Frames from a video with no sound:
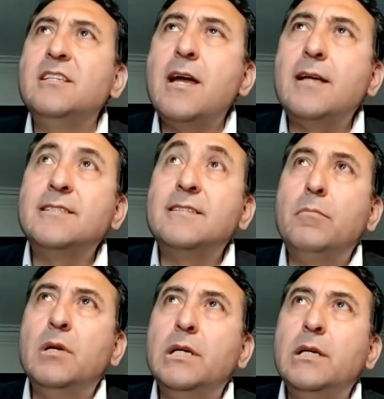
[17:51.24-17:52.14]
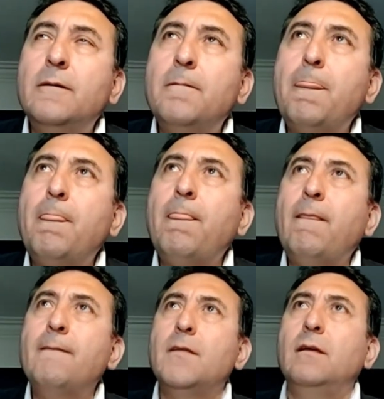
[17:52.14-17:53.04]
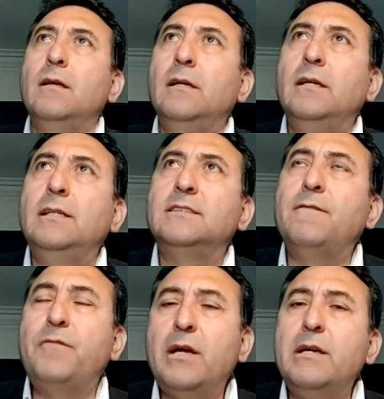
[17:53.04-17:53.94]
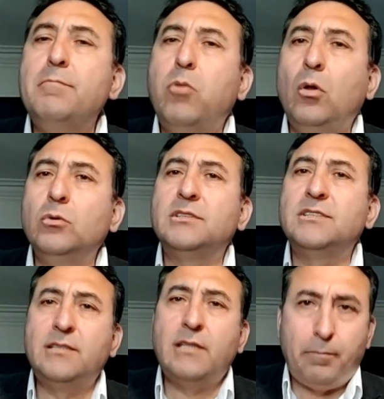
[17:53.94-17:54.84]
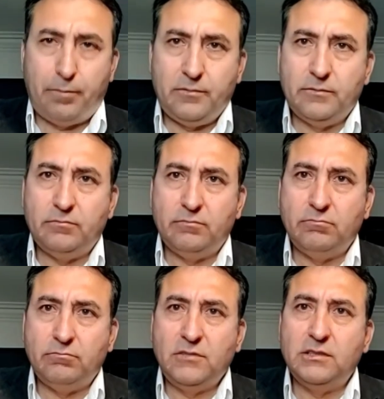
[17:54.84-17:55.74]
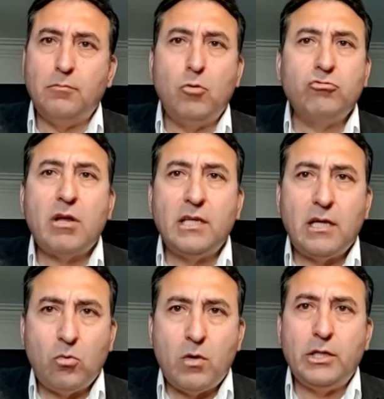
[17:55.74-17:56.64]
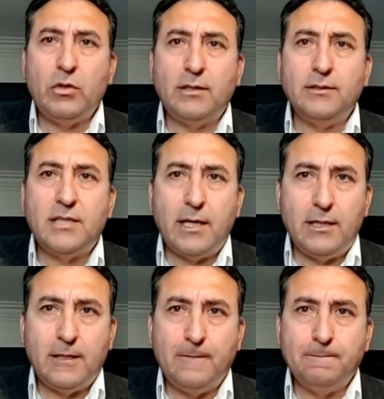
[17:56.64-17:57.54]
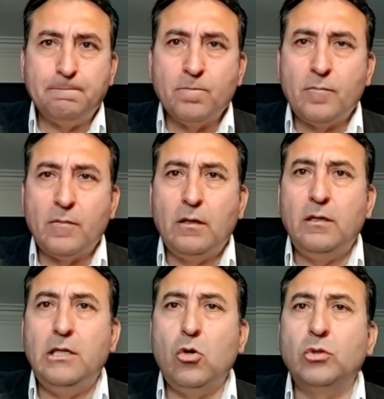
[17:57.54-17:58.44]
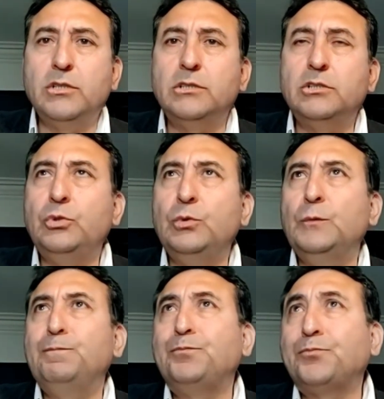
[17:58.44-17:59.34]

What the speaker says: assembly is a very bold step. It's the more radical one you can take in order to